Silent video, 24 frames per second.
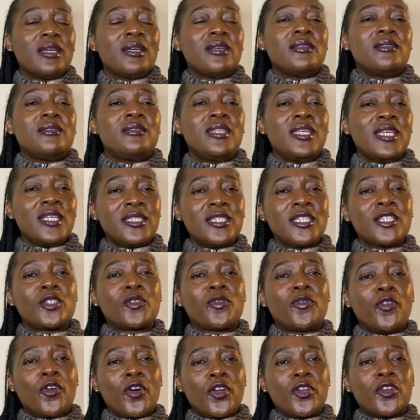This is
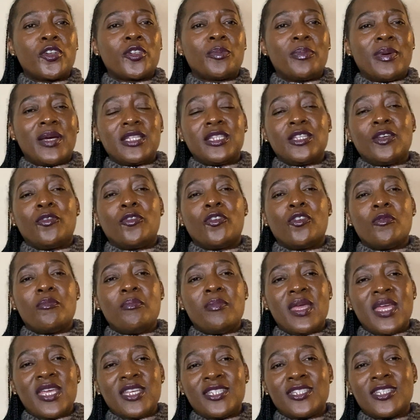followed by the
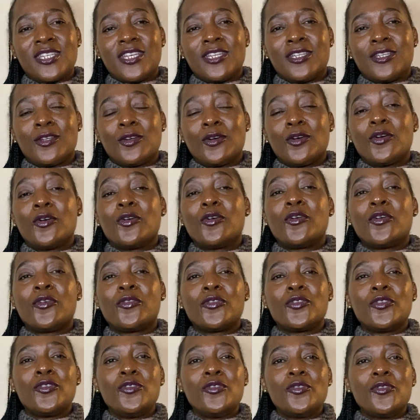formation of
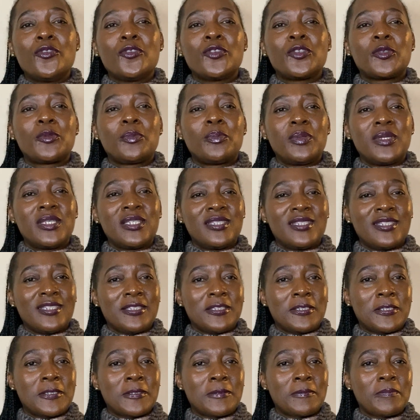new
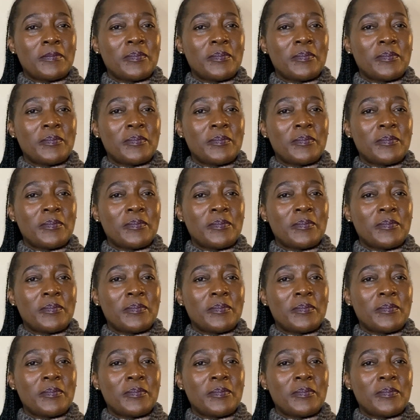species.